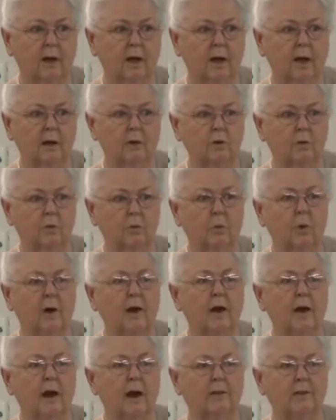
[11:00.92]
And
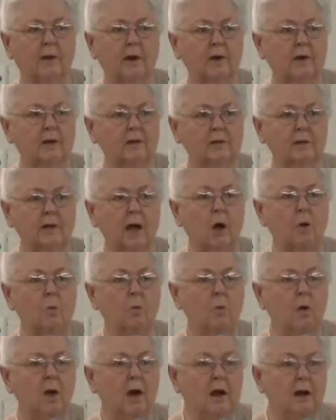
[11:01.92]
what there is not
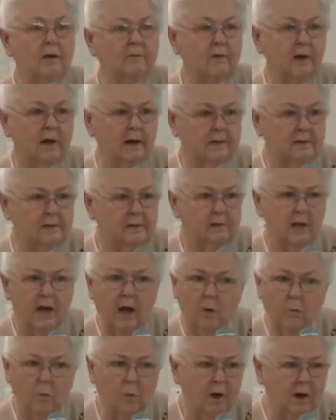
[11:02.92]
one of us,
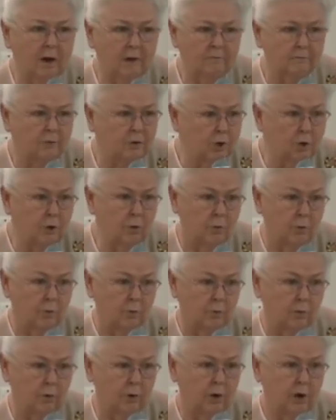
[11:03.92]
not one of you,
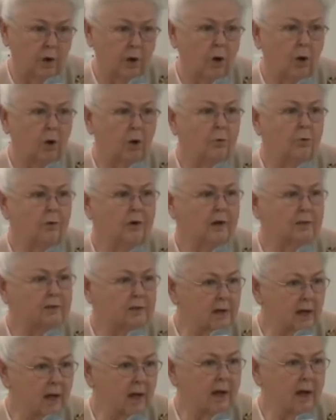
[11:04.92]
who does
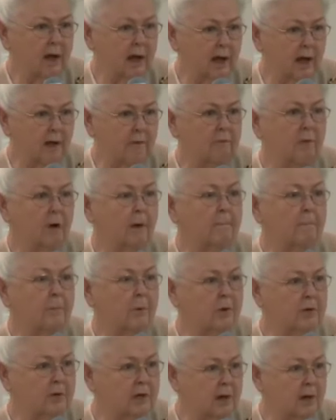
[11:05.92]
not have
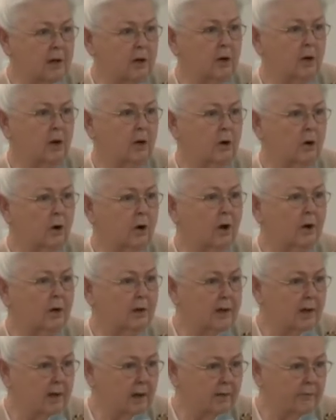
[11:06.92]
particular
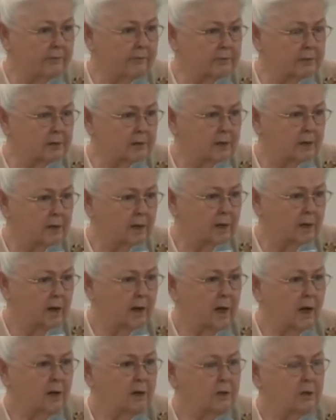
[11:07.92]
gifts.
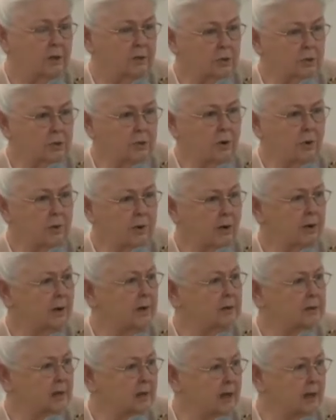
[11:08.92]
Did you know there
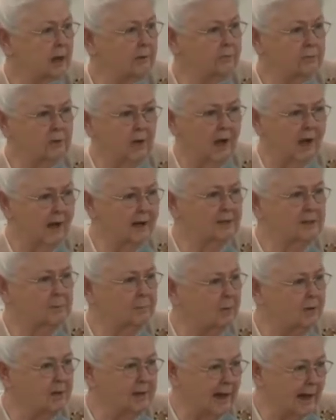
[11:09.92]
is a gift to
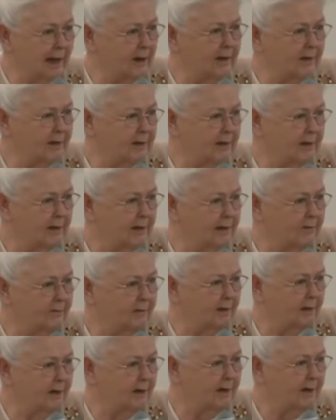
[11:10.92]
hospitality
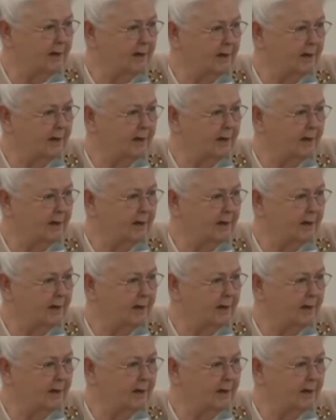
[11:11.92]
even?